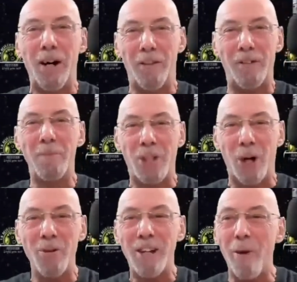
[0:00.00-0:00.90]
from
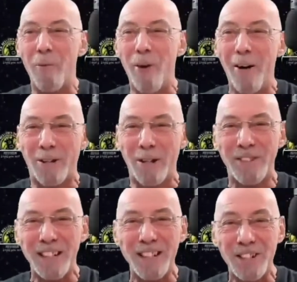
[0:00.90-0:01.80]
Tonga, welcome
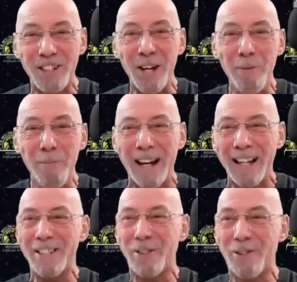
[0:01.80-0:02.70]
to the show, man.
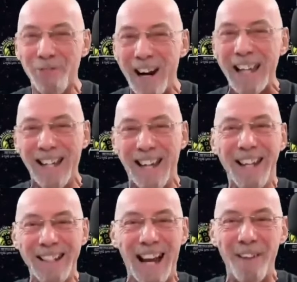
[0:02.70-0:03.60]
It's great
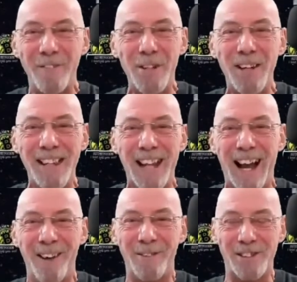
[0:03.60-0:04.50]
to have you in the
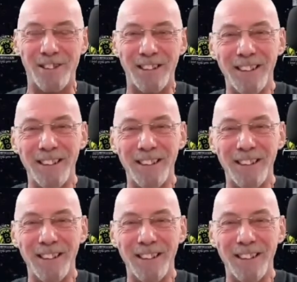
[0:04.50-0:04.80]
house.